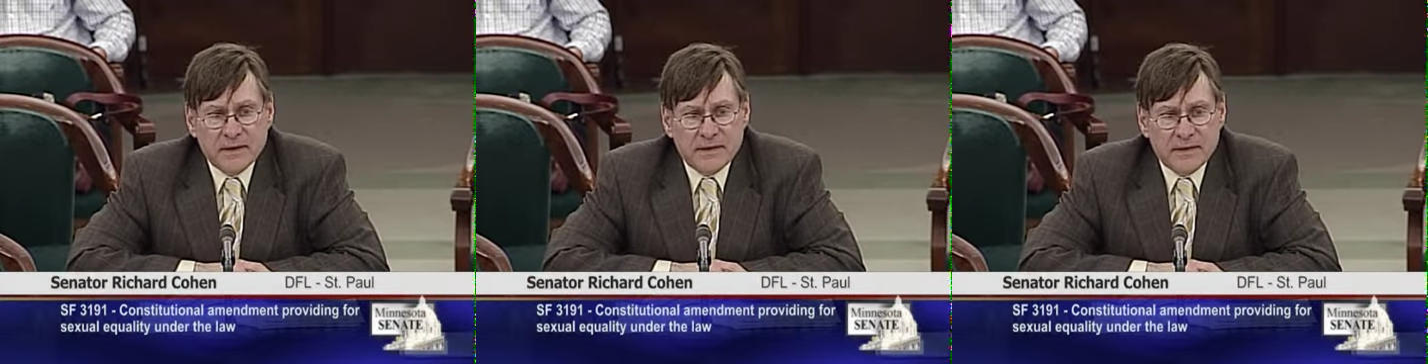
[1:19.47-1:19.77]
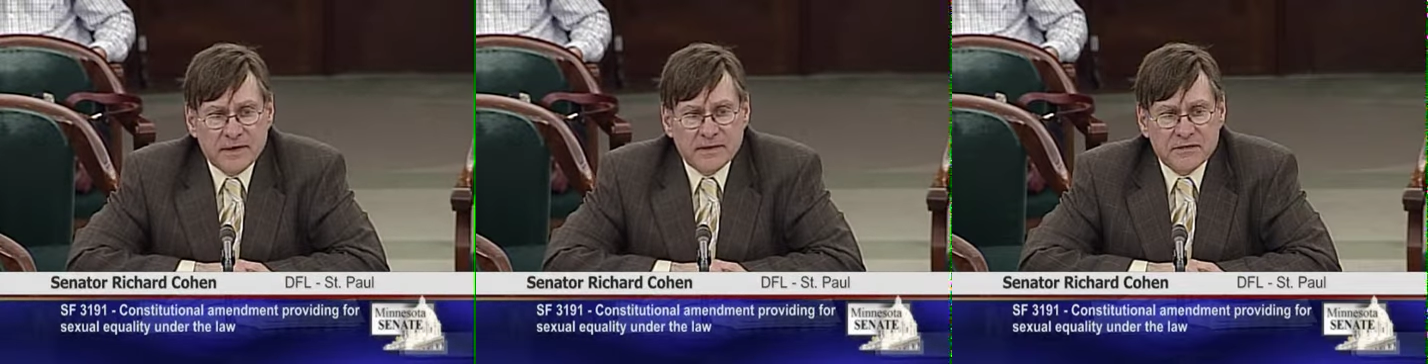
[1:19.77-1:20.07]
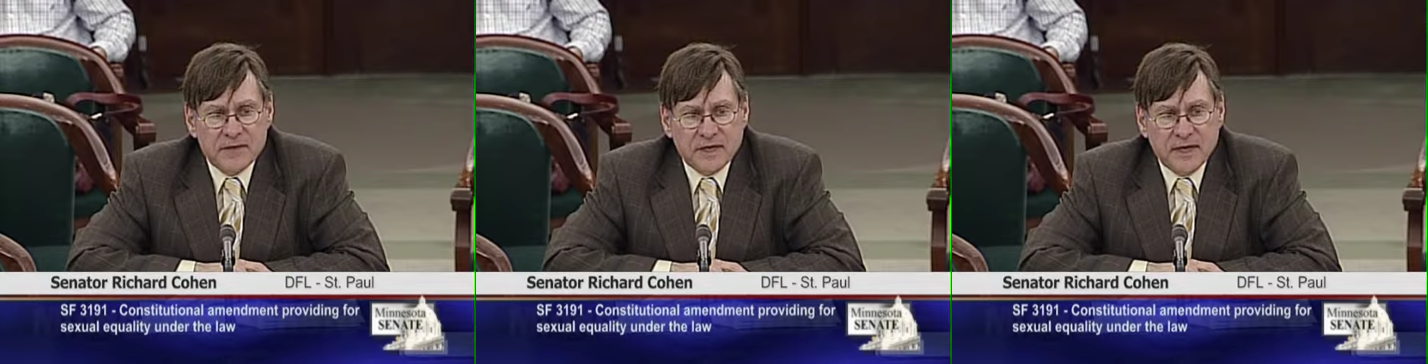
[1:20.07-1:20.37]
things
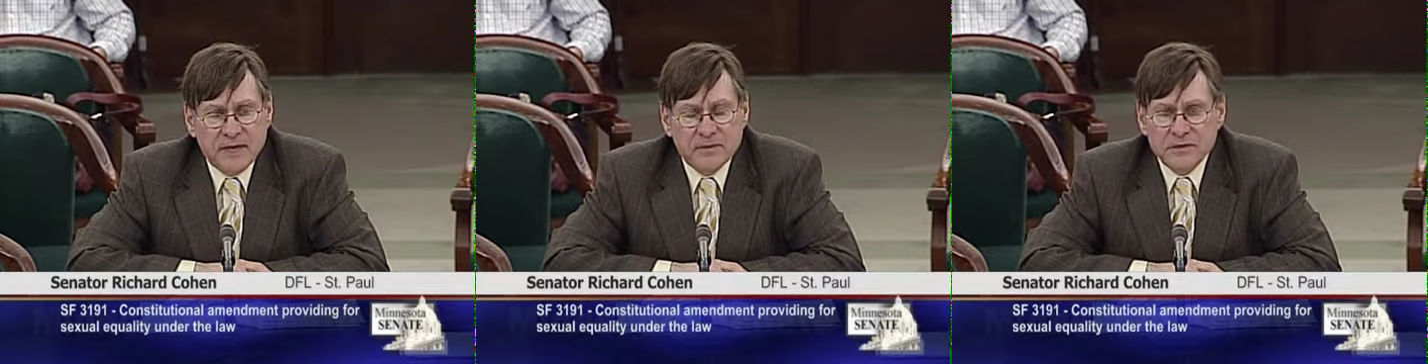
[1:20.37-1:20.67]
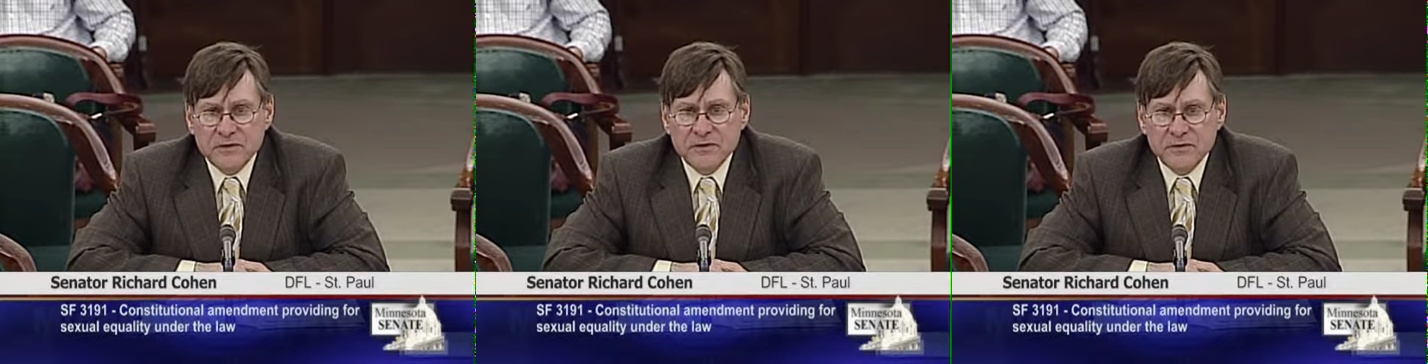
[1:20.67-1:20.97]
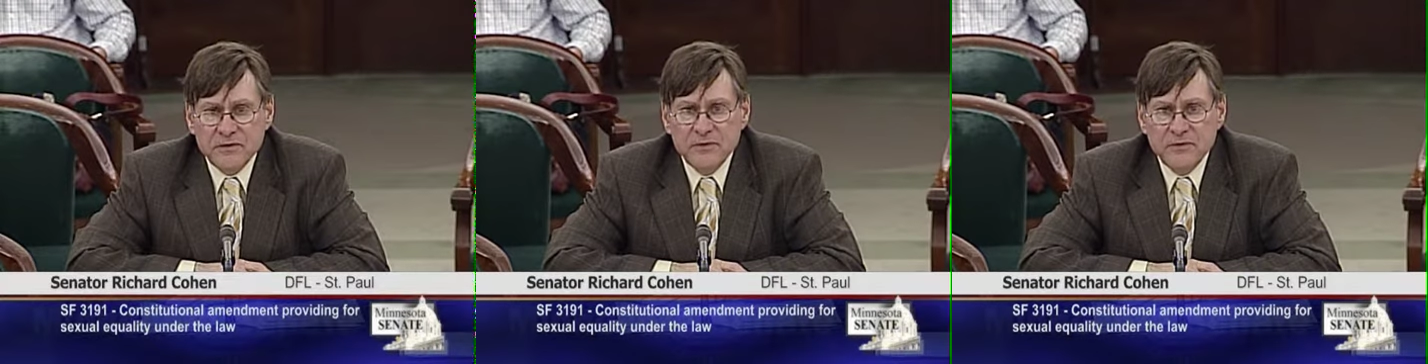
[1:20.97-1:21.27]
to be accomplished
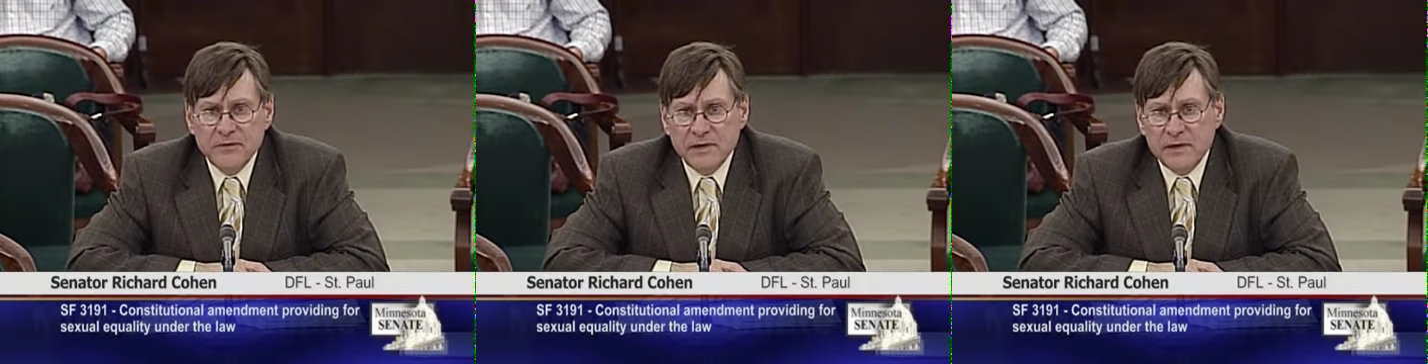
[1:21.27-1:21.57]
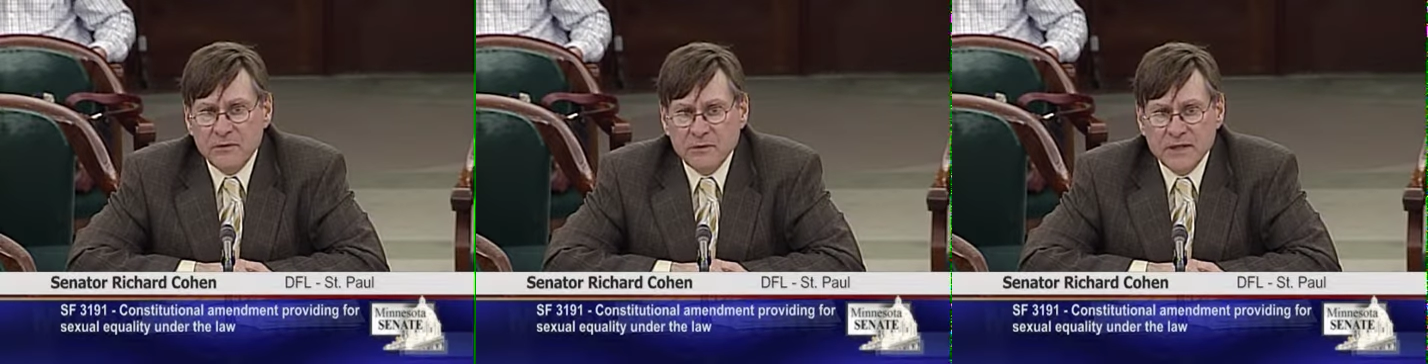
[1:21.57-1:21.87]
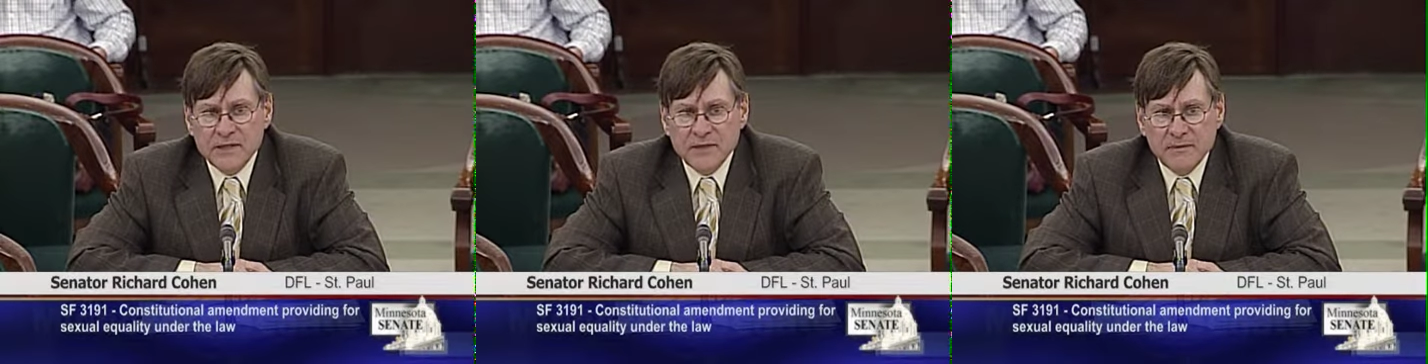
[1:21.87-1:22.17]
through an equal
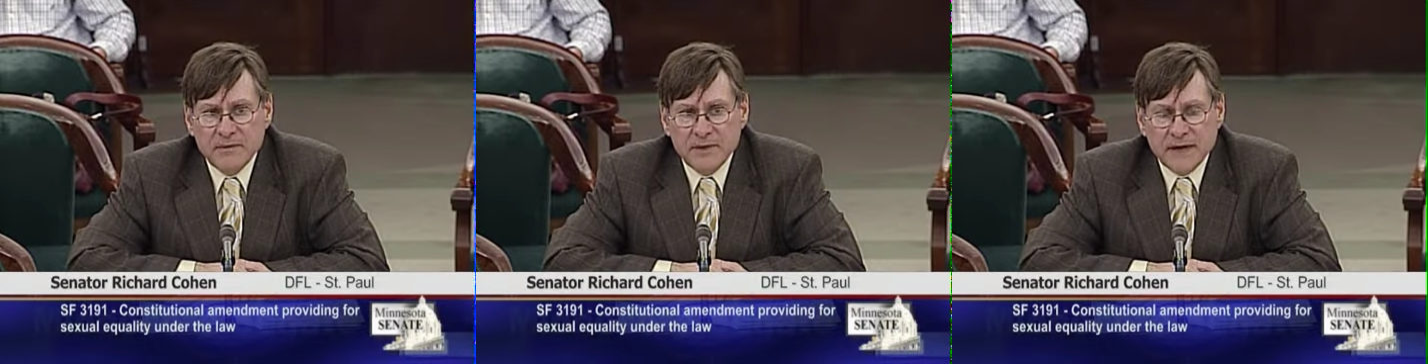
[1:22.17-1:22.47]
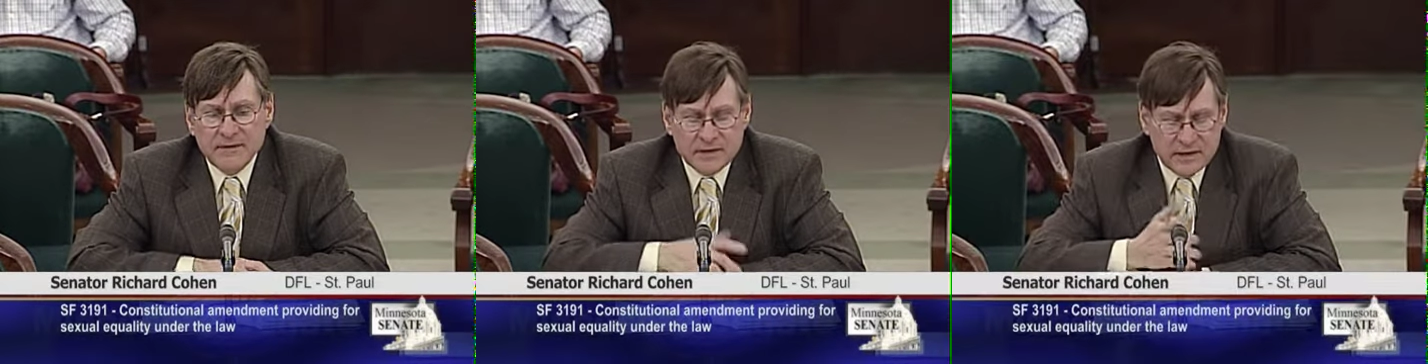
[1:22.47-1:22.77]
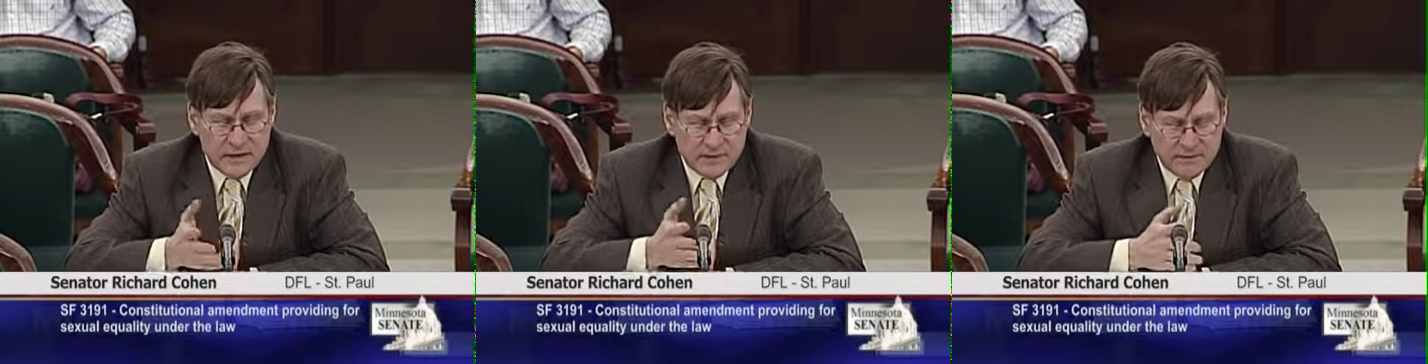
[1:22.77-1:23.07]
rights amendment,
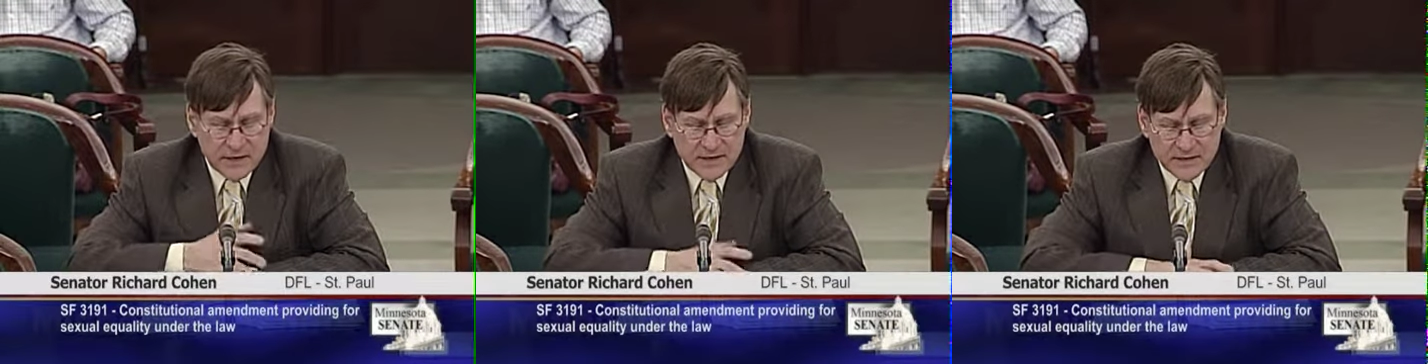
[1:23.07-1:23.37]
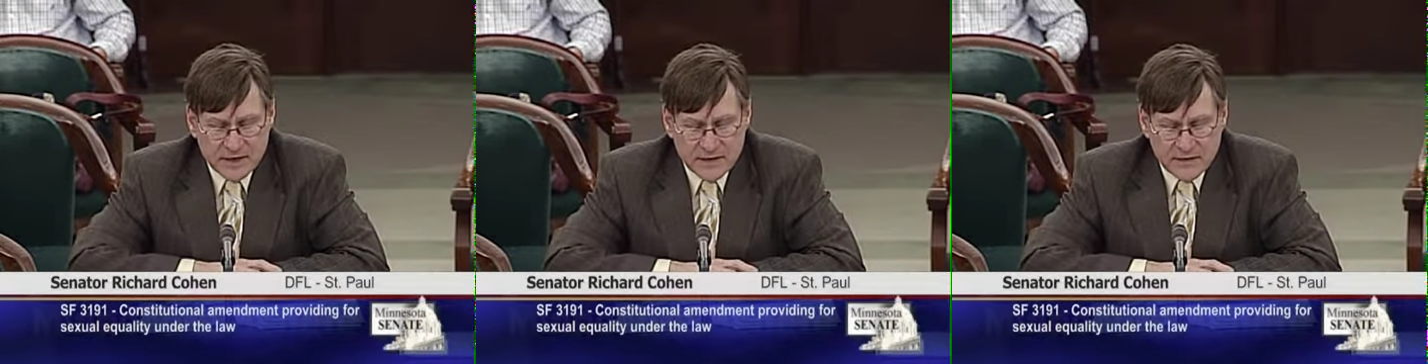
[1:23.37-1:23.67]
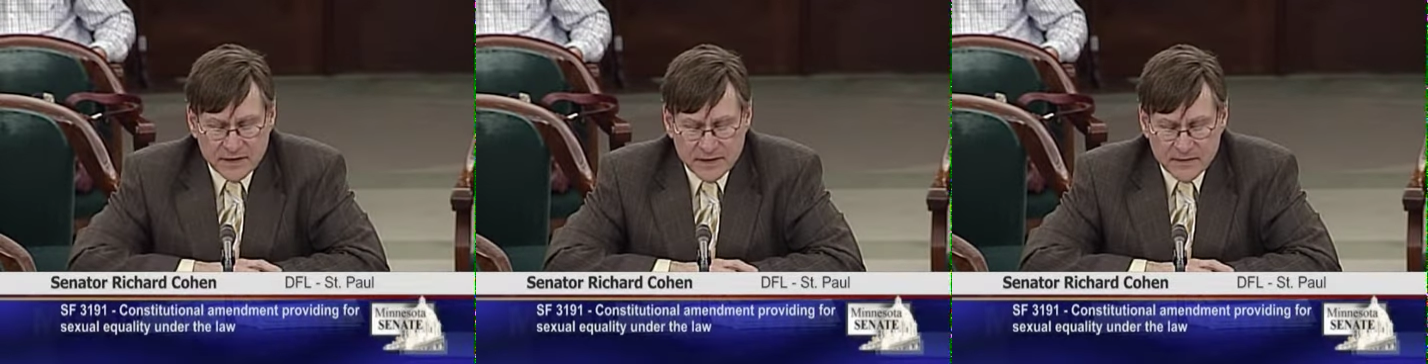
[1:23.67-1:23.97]
obviously at a state
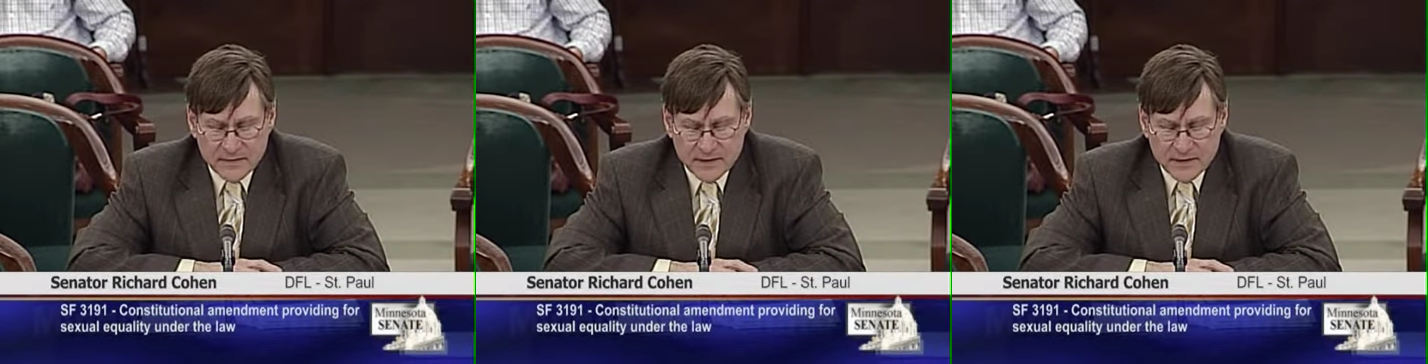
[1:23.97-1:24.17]
level,